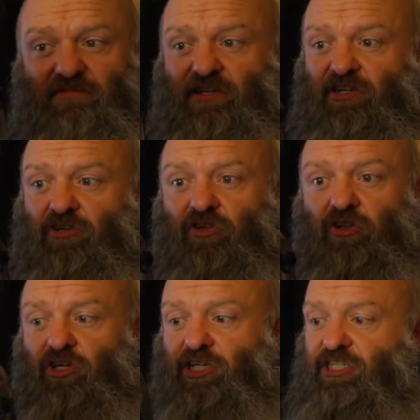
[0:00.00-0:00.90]
It's a good
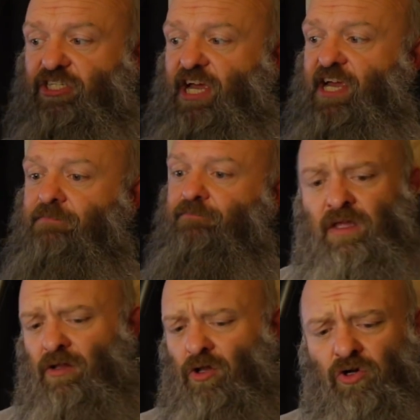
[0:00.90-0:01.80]
looking design.
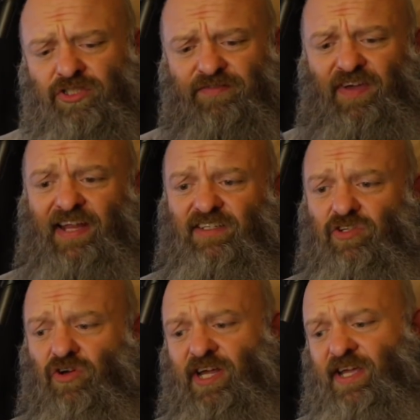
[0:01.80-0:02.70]
Loads of vents
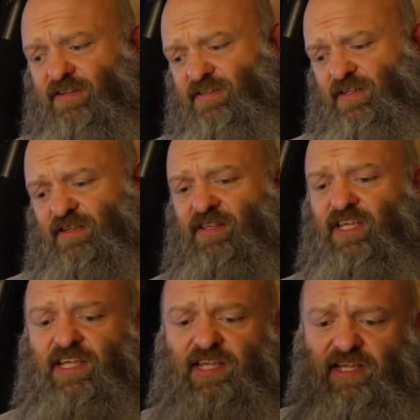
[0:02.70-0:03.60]
on it.
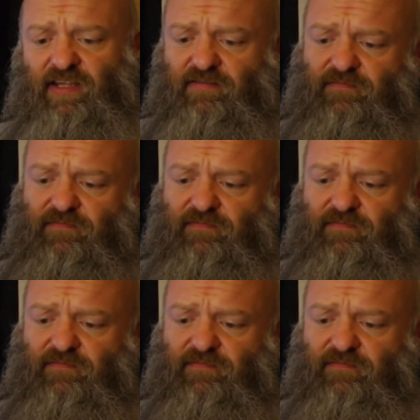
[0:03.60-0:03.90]
The